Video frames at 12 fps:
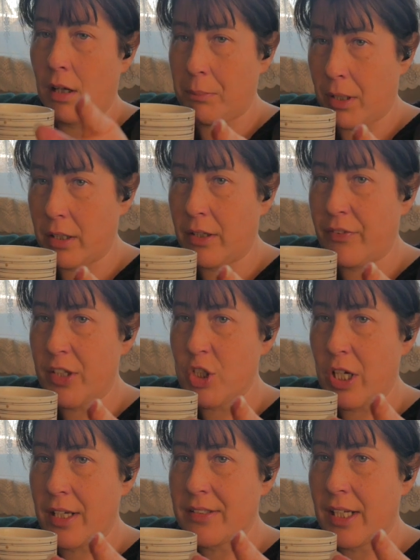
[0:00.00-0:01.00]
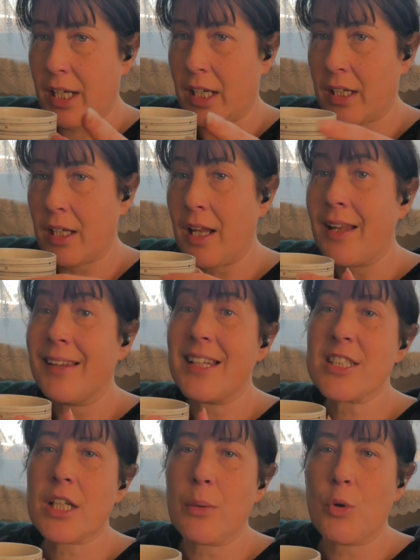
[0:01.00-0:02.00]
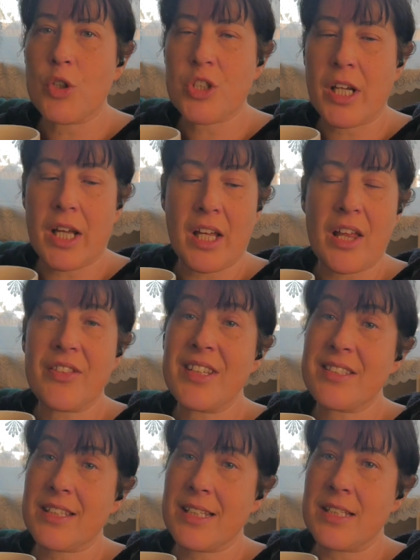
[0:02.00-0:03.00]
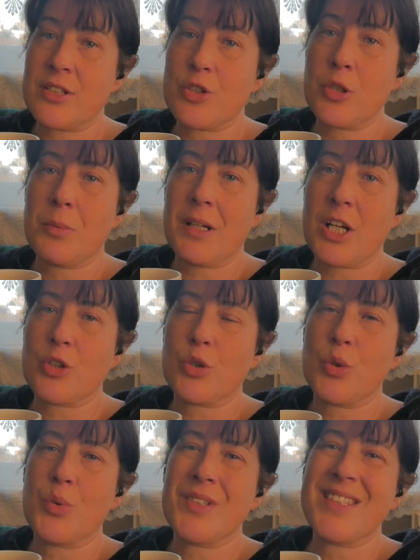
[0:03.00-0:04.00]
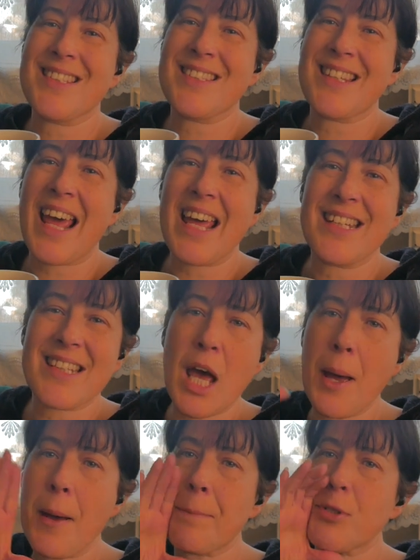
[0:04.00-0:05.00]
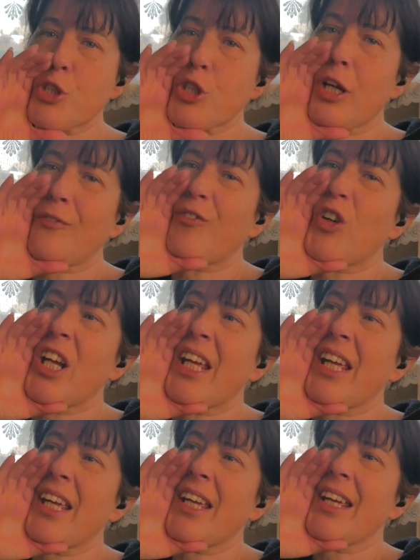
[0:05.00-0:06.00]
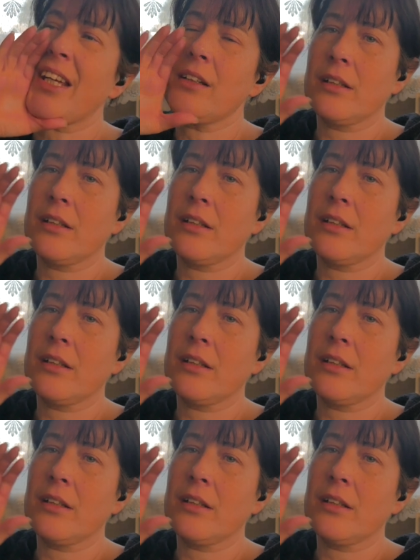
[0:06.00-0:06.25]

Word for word: But enough of the chatting. Let's get watching. This is Supernatural Season 8, Episode 3.